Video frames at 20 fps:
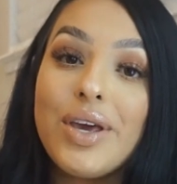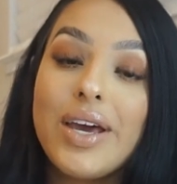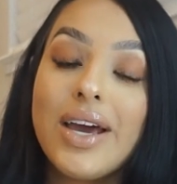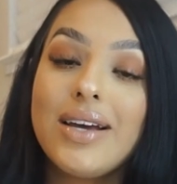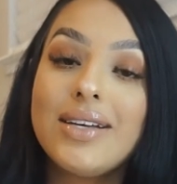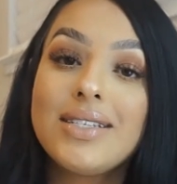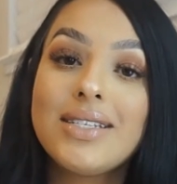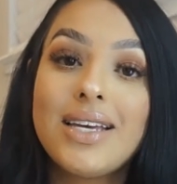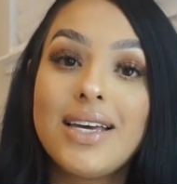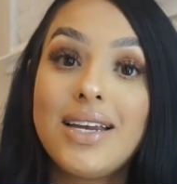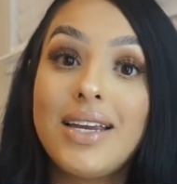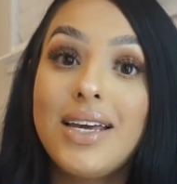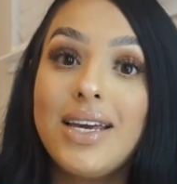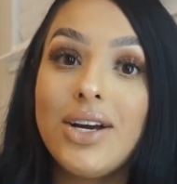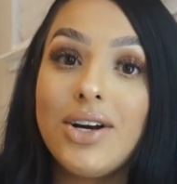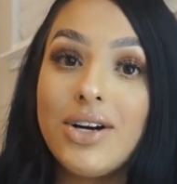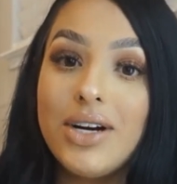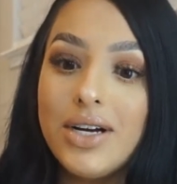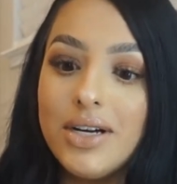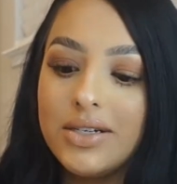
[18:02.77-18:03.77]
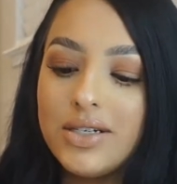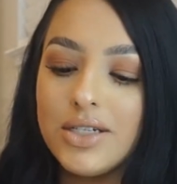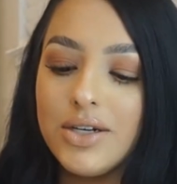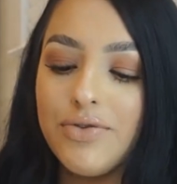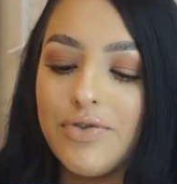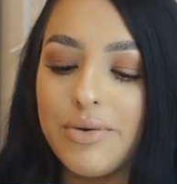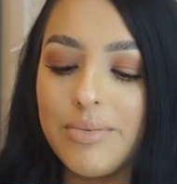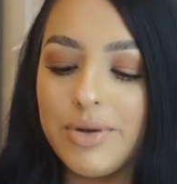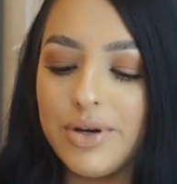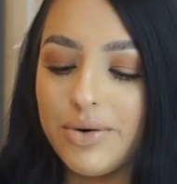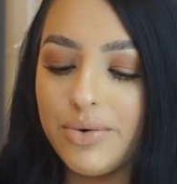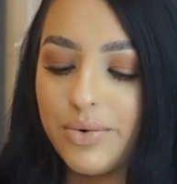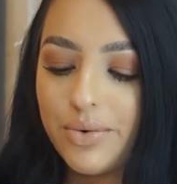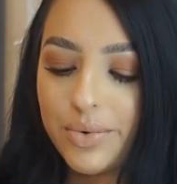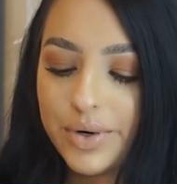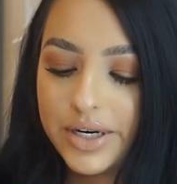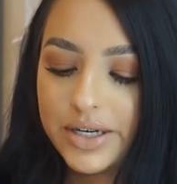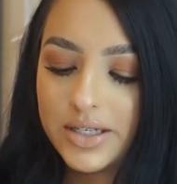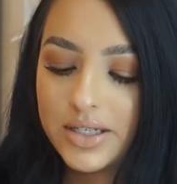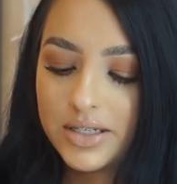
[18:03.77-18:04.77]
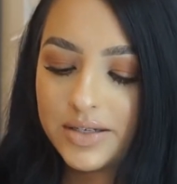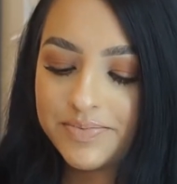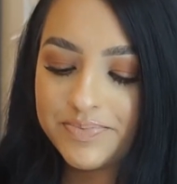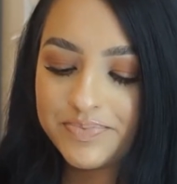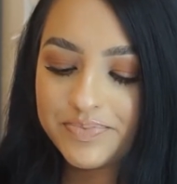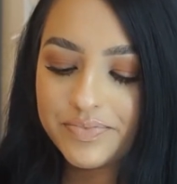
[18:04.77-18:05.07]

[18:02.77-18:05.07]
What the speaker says: you guys can hear it from their own words.